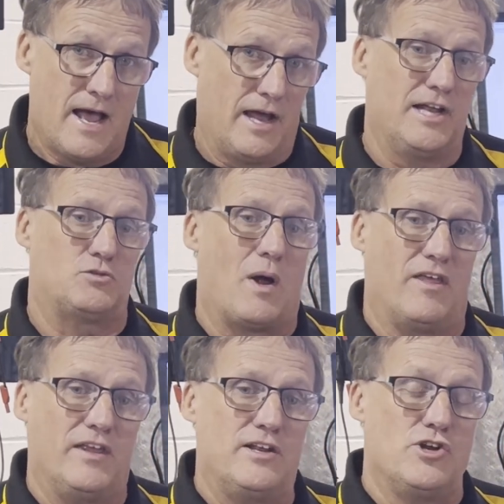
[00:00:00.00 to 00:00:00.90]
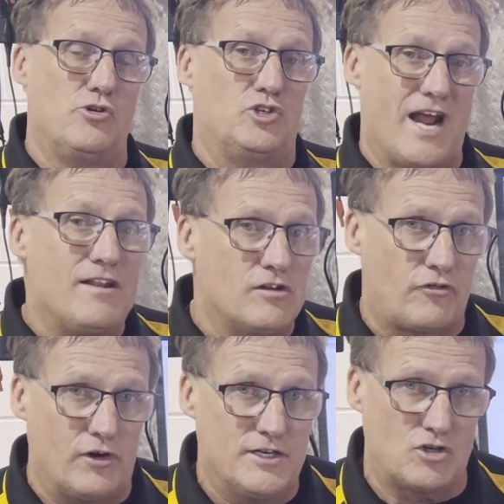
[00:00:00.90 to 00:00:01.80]
And each one of the new Gen
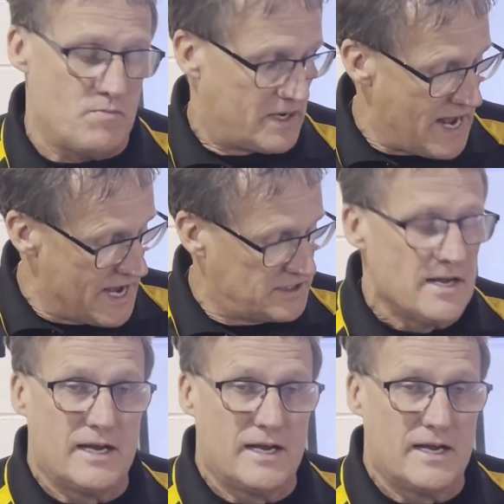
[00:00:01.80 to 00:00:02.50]
3 supercars